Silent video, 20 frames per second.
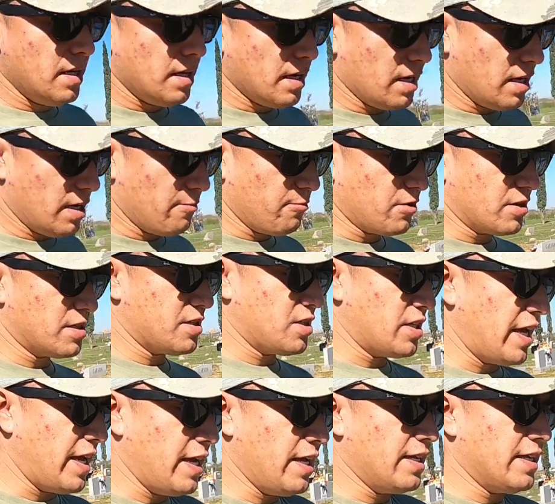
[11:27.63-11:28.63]
We're
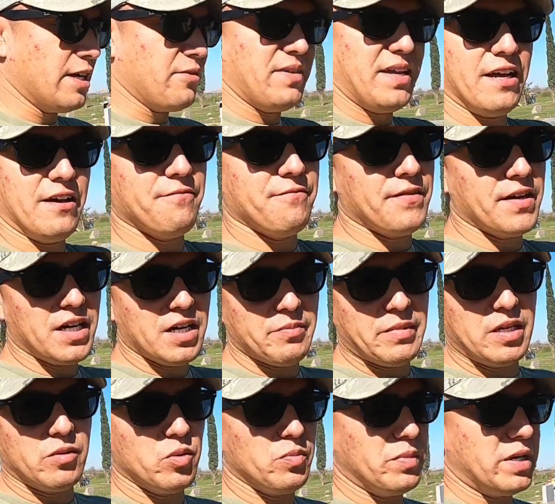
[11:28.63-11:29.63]
saying that we have very
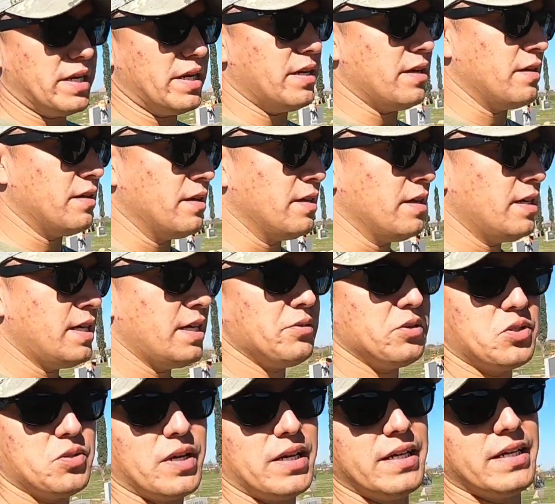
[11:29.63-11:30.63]
minimal money.
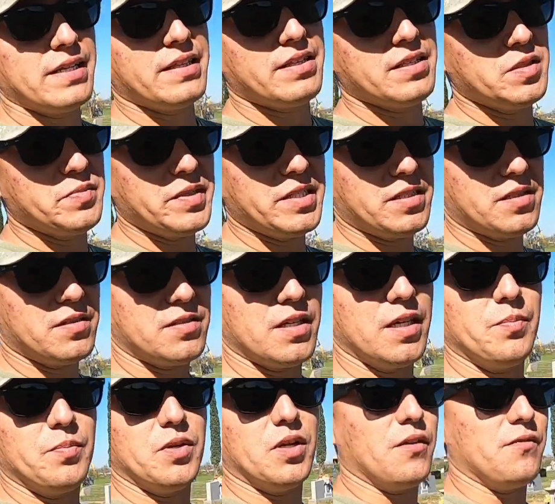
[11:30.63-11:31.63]
We're trying to get this business
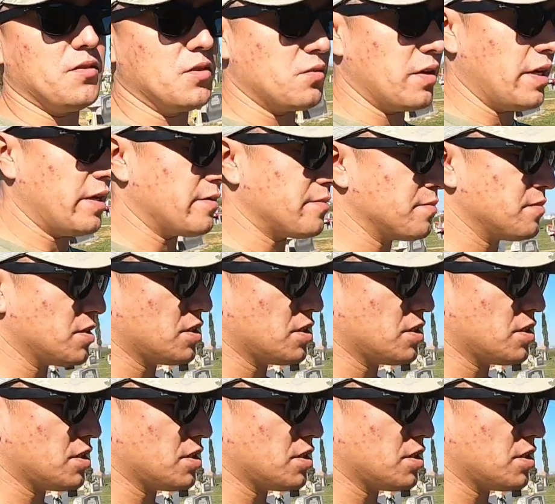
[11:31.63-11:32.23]
up and off the ground.